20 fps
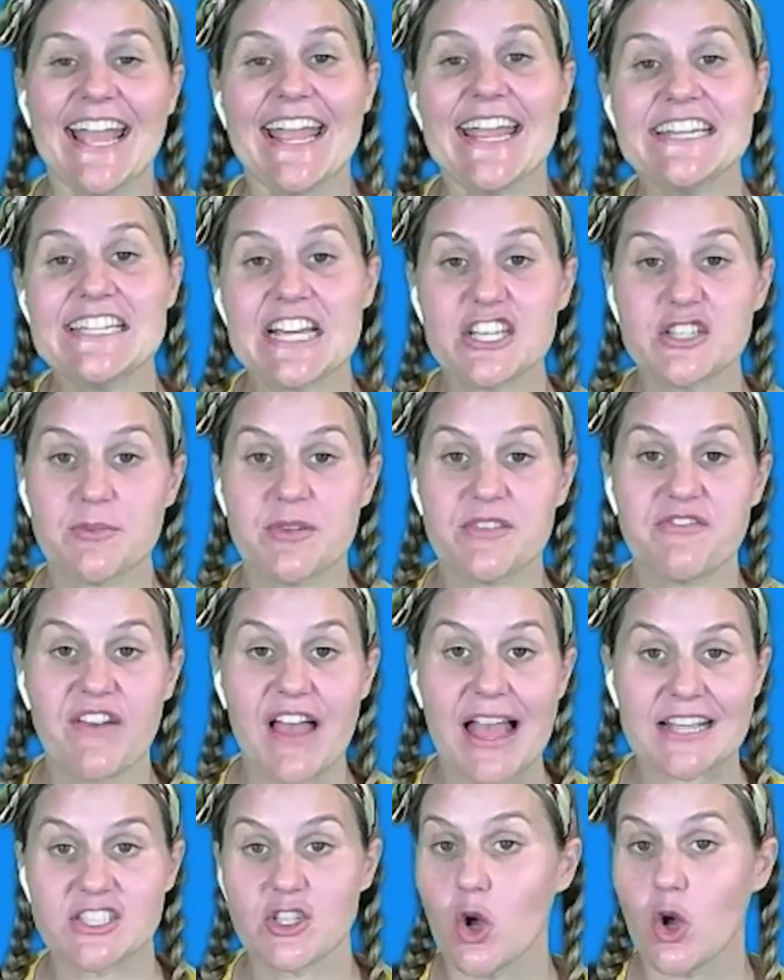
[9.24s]
he tells me
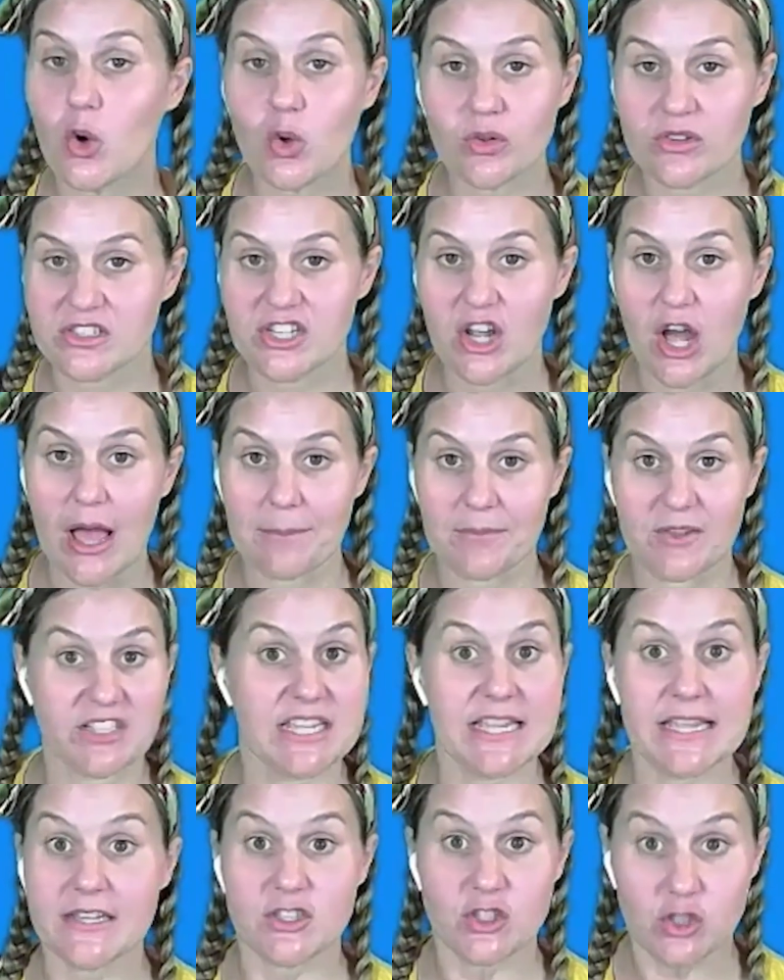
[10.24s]
facts all the time because
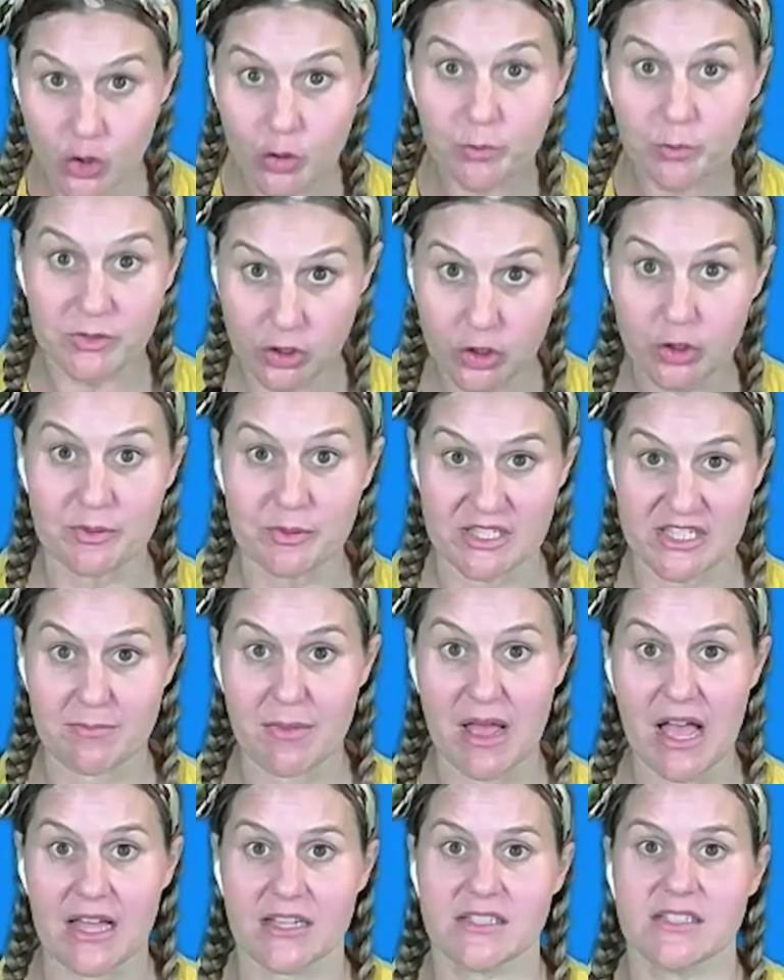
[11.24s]
he is super duper
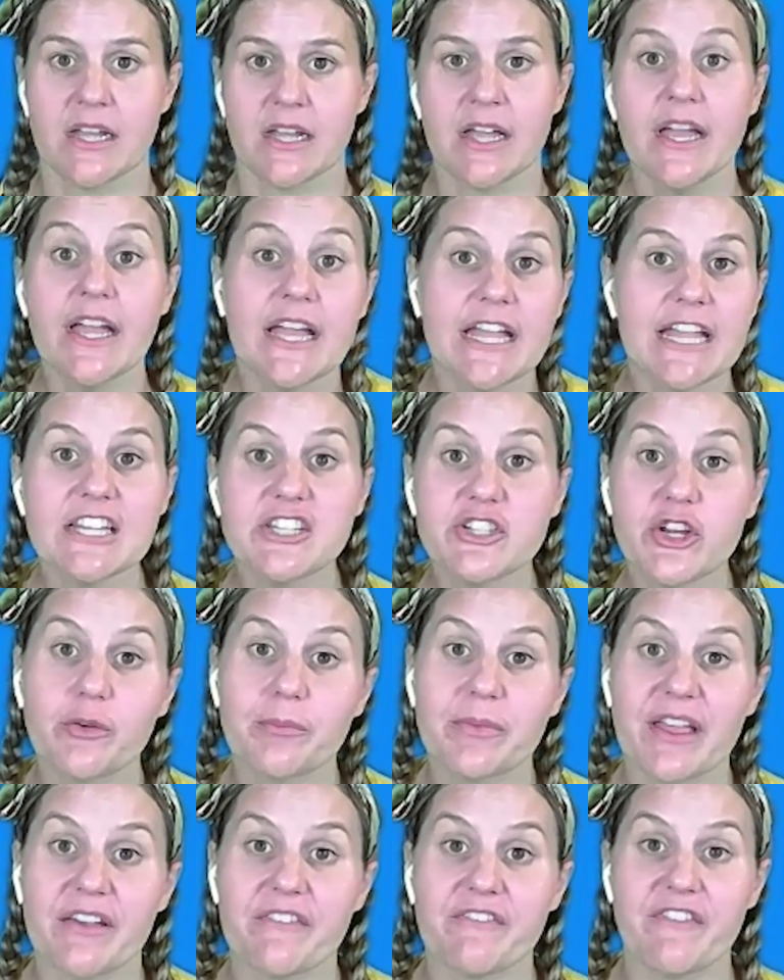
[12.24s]
smart. He told
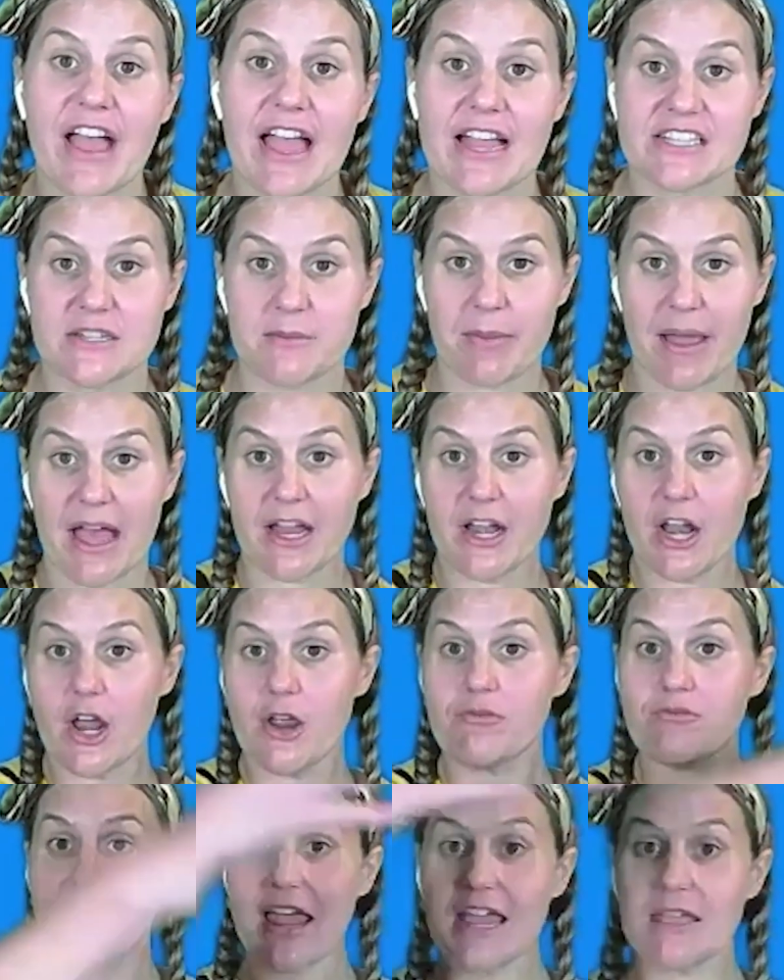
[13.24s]
me a fact about a
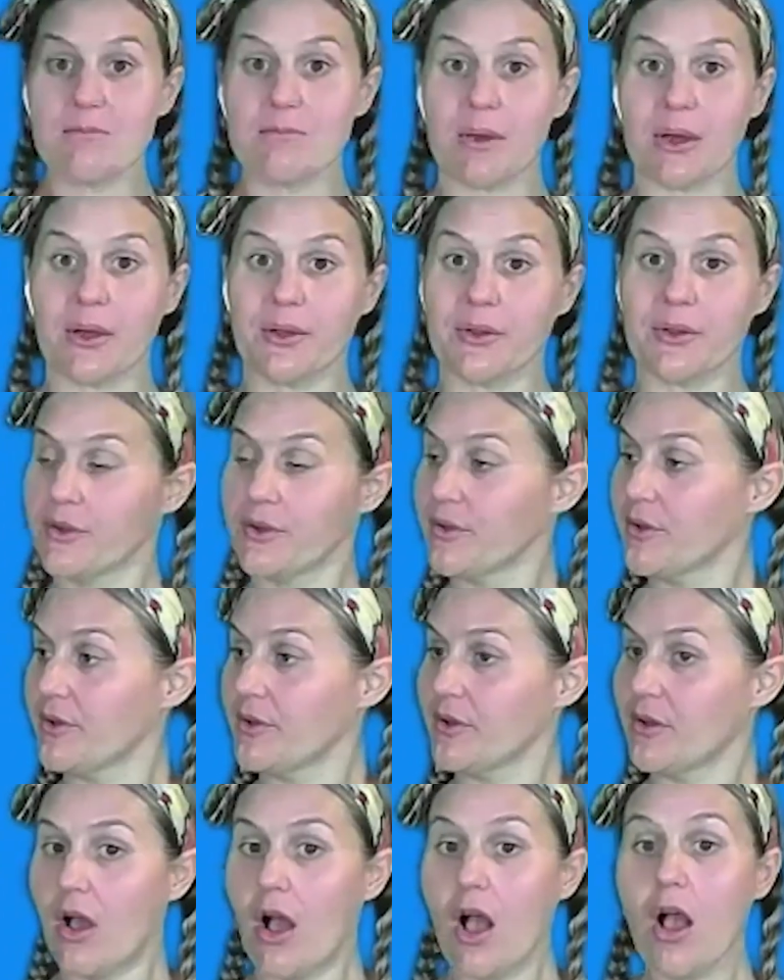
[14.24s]
rainbow.
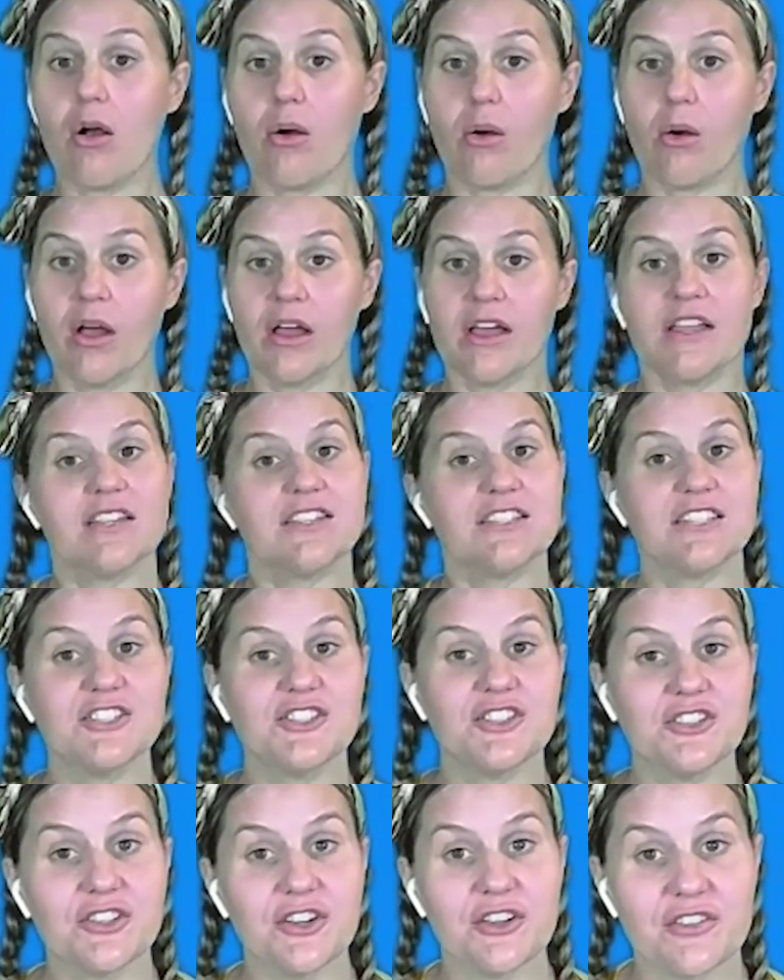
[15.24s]
Oh, did
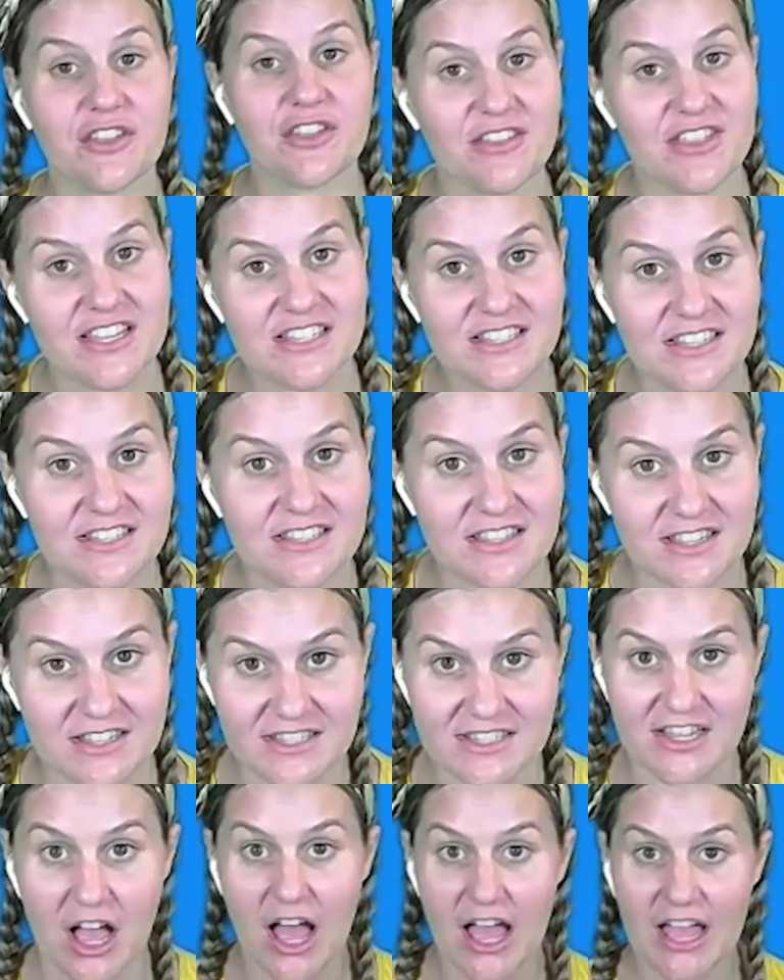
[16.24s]
you know that this is the
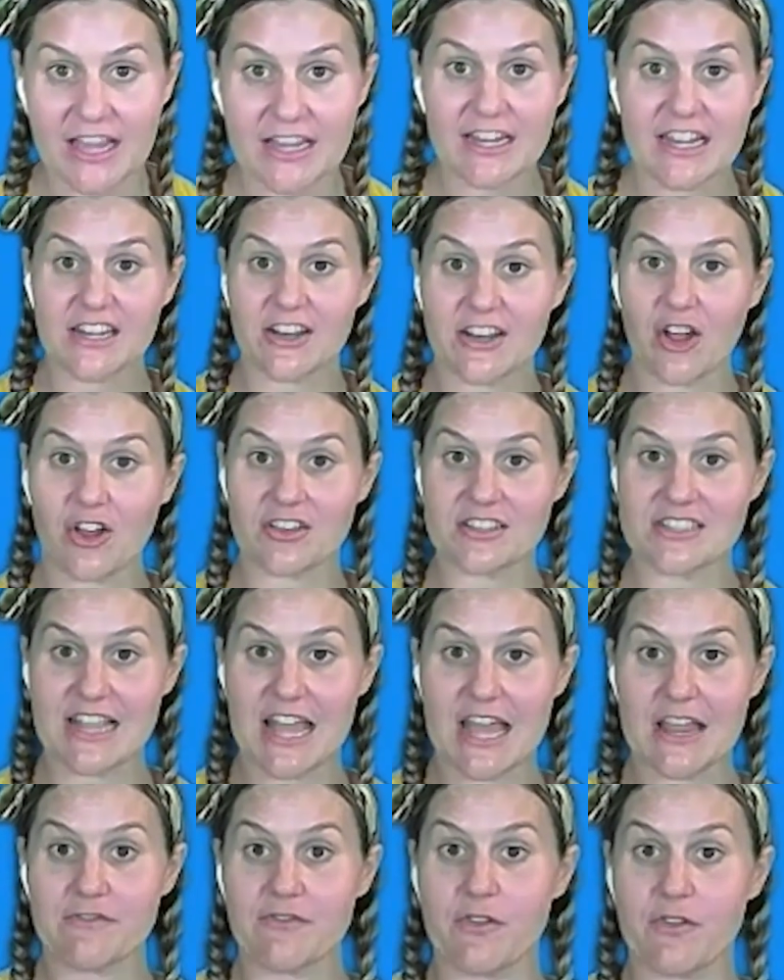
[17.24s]
sign in
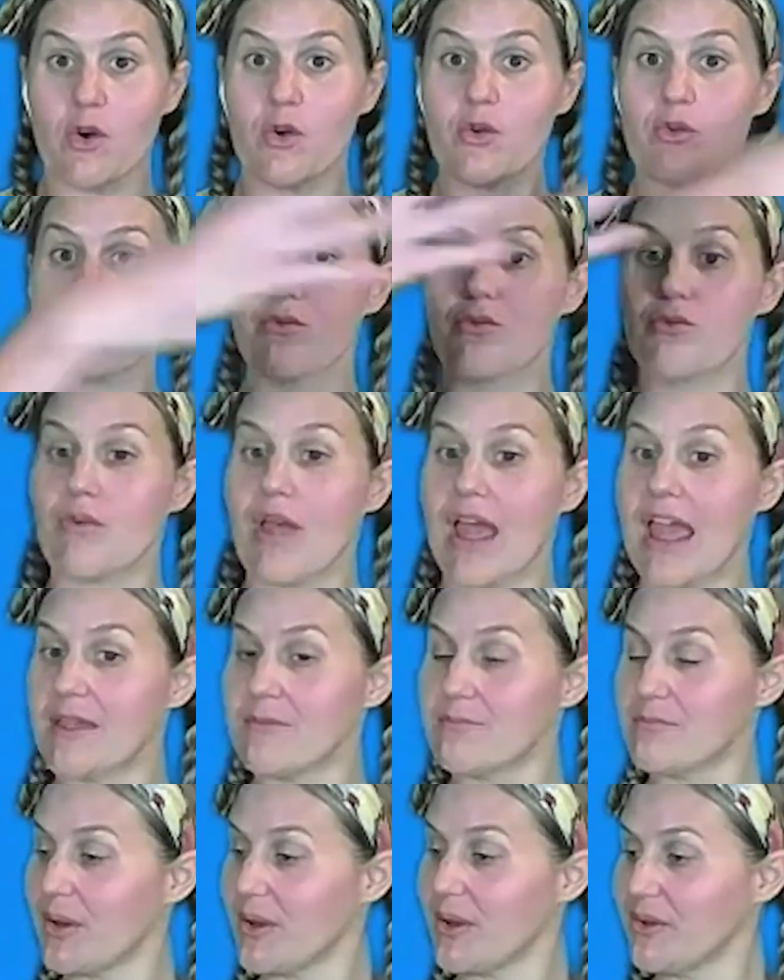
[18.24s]
Auslan for
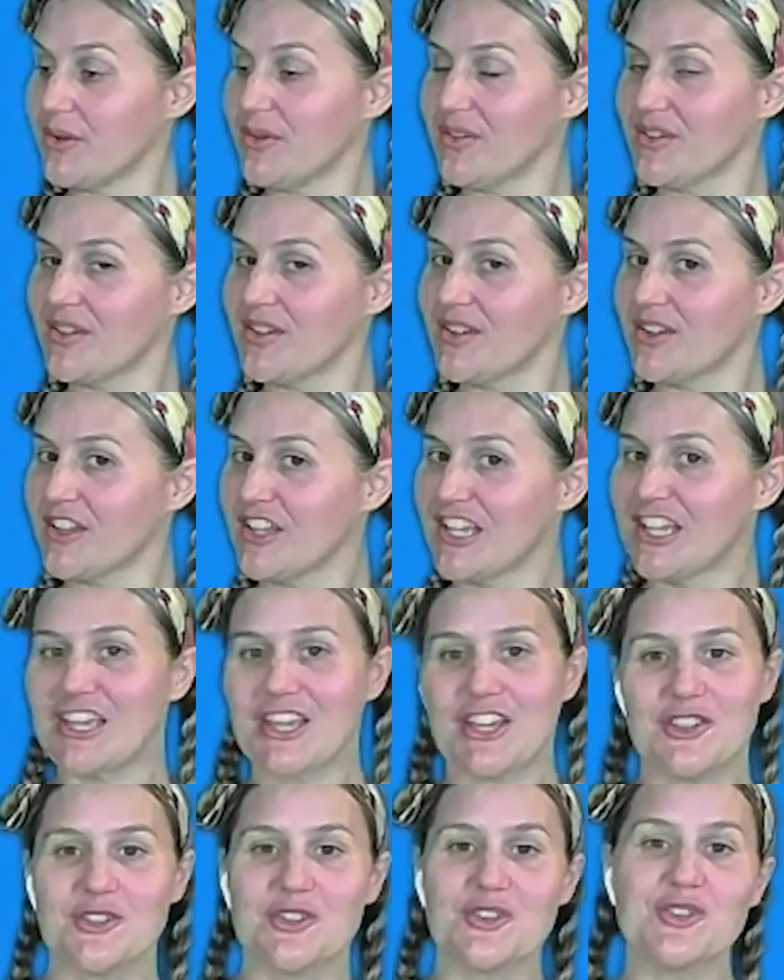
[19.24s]
rainbow?
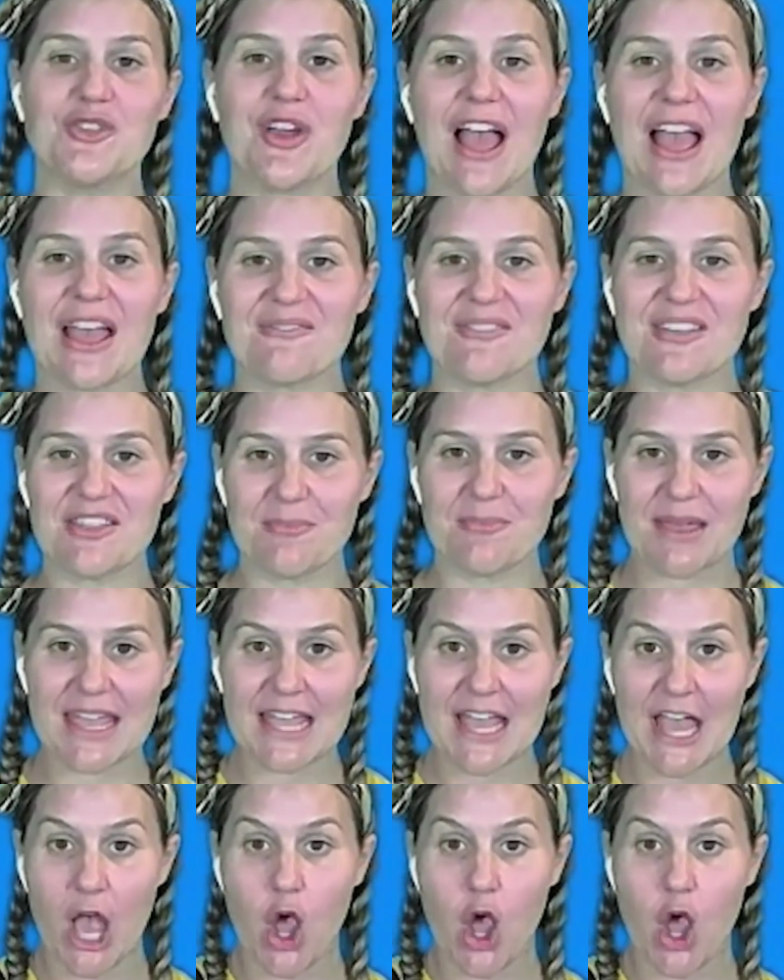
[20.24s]
Can you try it with me?